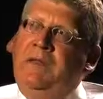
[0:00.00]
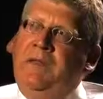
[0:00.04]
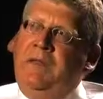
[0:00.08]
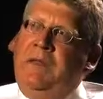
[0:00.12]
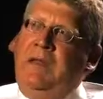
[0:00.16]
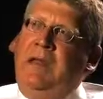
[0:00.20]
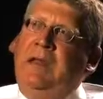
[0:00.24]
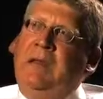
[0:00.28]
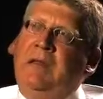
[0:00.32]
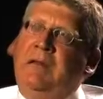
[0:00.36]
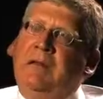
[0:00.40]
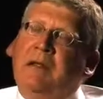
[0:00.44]

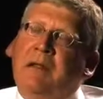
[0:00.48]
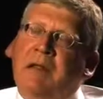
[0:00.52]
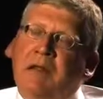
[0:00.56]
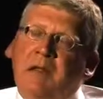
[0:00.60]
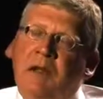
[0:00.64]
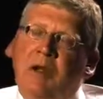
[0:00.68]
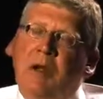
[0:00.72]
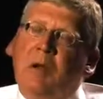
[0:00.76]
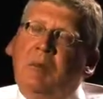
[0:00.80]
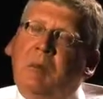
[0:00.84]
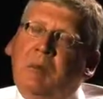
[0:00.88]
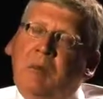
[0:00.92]
see that
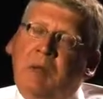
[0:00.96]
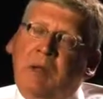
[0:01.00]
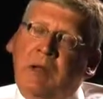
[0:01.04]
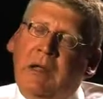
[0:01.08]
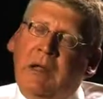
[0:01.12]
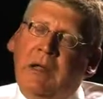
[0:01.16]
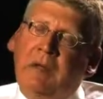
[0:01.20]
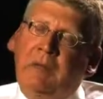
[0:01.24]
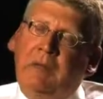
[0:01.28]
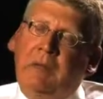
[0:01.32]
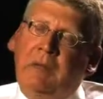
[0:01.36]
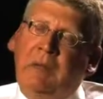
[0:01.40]
a
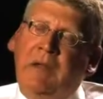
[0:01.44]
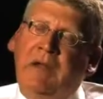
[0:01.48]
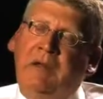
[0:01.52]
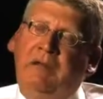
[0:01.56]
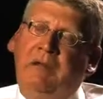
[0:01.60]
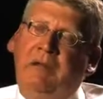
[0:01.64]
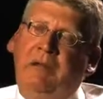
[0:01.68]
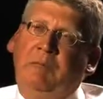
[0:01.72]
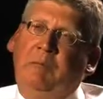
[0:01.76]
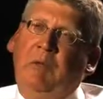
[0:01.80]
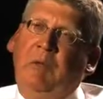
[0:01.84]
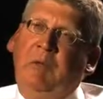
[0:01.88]
compound
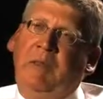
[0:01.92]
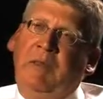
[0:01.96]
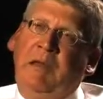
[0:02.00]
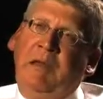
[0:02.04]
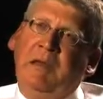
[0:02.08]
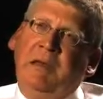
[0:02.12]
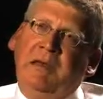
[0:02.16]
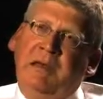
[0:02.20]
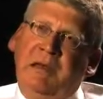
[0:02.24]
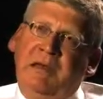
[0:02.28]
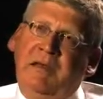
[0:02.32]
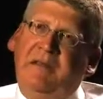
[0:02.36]
is
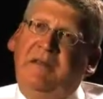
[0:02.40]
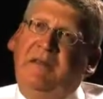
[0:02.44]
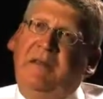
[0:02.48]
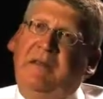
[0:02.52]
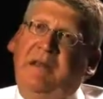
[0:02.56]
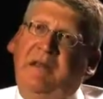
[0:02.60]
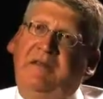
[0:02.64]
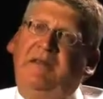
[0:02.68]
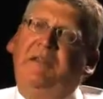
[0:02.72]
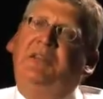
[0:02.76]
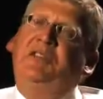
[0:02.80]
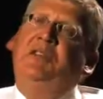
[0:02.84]
within D
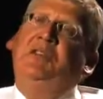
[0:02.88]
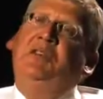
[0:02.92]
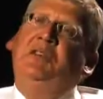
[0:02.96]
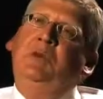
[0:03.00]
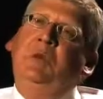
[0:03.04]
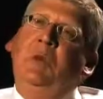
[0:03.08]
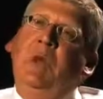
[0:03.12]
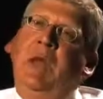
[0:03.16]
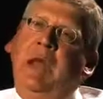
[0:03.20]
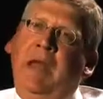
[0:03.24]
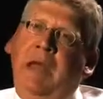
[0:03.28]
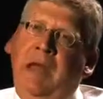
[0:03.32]
C S
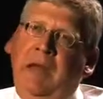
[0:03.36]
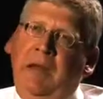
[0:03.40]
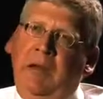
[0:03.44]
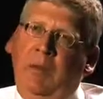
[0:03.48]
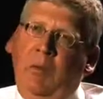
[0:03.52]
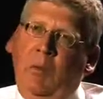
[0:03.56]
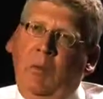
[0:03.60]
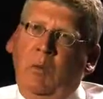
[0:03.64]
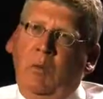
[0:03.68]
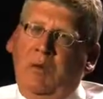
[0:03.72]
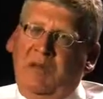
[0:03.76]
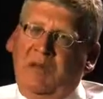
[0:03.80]
two
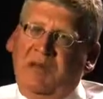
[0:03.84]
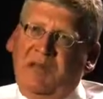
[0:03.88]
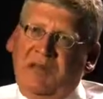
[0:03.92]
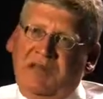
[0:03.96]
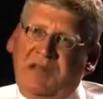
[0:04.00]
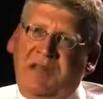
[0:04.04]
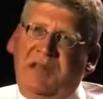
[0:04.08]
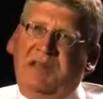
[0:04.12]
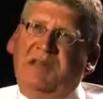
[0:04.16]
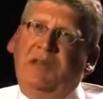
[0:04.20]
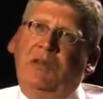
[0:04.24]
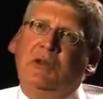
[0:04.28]
A, which is
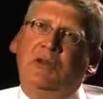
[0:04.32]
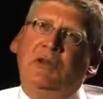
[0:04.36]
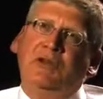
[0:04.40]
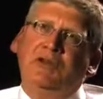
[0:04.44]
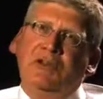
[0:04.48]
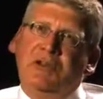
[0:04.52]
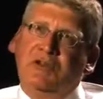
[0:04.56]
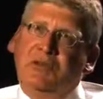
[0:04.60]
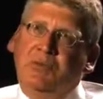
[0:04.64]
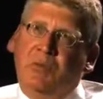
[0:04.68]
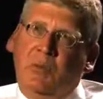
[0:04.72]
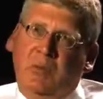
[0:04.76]

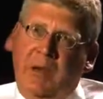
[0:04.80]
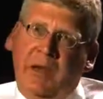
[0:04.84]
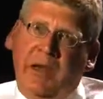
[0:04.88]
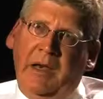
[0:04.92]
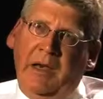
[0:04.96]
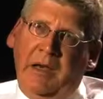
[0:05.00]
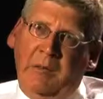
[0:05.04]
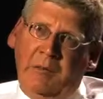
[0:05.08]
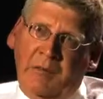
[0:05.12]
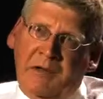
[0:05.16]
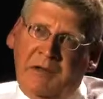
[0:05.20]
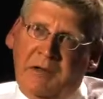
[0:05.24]
dissolution
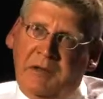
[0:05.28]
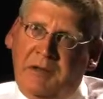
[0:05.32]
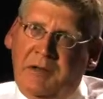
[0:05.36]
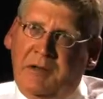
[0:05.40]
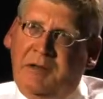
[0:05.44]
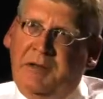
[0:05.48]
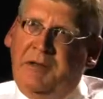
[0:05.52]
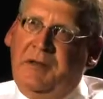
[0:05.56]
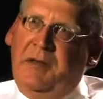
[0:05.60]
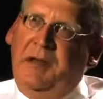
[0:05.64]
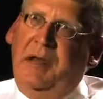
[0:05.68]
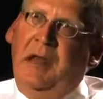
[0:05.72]
rate
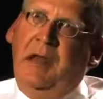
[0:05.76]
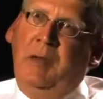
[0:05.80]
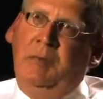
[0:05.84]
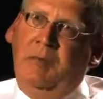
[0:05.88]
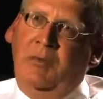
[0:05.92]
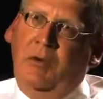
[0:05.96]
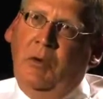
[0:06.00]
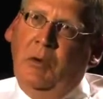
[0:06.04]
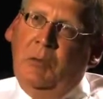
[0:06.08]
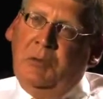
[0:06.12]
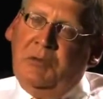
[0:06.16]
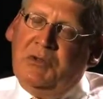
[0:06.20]
limited
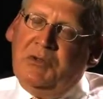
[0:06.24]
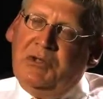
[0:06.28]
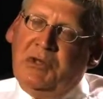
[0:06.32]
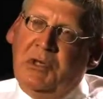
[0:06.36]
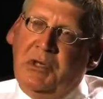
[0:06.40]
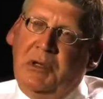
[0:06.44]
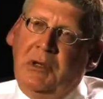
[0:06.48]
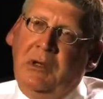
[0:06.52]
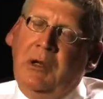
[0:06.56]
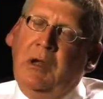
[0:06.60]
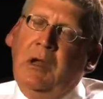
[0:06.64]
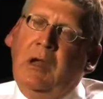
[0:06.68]

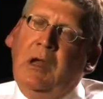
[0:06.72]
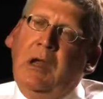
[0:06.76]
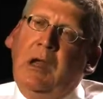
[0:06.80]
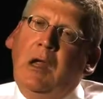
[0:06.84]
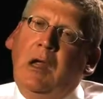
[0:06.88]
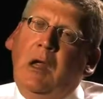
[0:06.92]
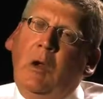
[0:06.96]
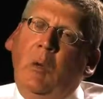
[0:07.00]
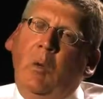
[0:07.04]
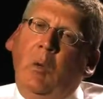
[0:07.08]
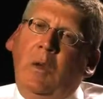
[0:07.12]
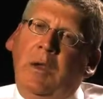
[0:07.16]
absorption,
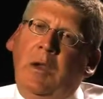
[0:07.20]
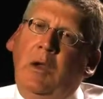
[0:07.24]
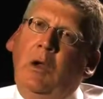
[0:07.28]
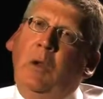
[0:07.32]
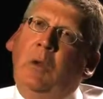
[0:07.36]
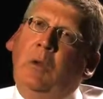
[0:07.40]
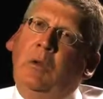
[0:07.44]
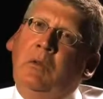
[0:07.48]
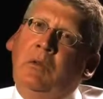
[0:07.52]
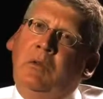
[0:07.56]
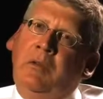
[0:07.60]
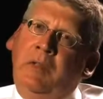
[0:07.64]
we
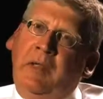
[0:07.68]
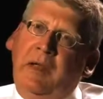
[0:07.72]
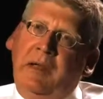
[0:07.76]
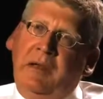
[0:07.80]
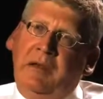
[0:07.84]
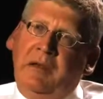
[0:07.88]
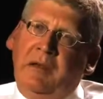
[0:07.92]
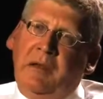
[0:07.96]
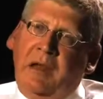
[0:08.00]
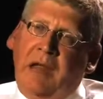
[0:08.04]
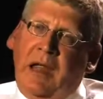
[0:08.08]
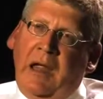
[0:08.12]
know
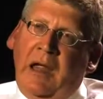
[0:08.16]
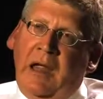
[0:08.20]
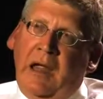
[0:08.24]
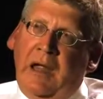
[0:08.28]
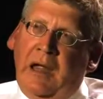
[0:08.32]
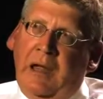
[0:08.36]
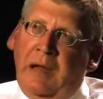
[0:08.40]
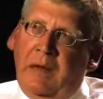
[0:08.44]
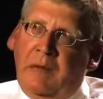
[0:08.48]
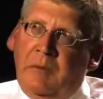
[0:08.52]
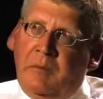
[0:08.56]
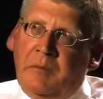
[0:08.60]
that
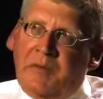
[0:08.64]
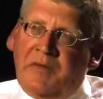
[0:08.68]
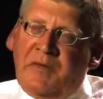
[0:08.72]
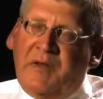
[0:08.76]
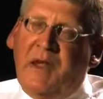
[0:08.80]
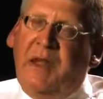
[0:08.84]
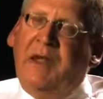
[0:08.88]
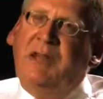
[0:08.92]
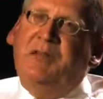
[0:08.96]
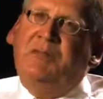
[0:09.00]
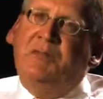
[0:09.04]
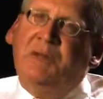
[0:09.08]
um,
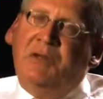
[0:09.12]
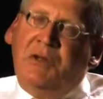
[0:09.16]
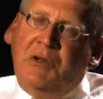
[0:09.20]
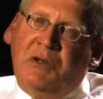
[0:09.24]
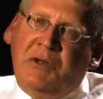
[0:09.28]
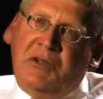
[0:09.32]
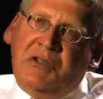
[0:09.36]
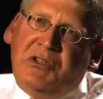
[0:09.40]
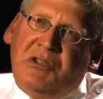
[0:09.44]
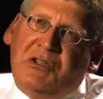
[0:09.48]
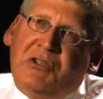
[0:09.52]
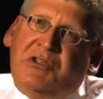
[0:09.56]
size
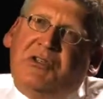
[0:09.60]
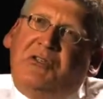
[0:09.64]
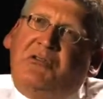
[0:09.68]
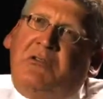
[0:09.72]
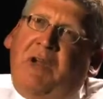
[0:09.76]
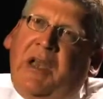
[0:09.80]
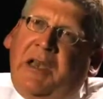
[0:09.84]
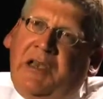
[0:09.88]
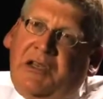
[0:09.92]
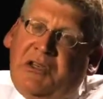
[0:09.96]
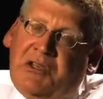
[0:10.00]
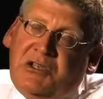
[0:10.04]
reduction
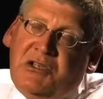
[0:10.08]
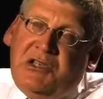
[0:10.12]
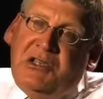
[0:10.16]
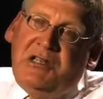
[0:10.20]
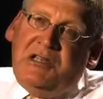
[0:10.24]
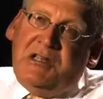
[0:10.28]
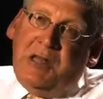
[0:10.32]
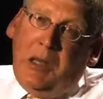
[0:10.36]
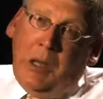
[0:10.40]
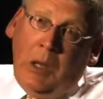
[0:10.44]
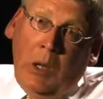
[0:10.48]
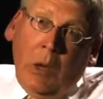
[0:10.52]

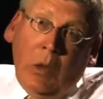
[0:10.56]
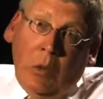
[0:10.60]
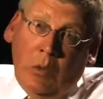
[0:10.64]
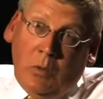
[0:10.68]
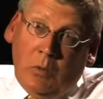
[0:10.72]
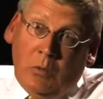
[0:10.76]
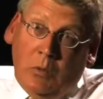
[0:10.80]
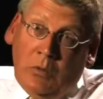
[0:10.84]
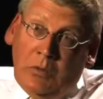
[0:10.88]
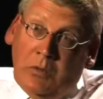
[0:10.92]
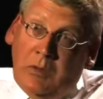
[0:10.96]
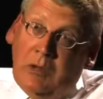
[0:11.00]
strategies
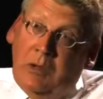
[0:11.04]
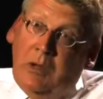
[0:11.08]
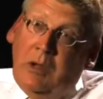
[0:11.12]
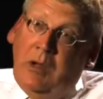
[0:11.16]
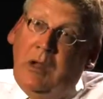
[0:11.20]
alone,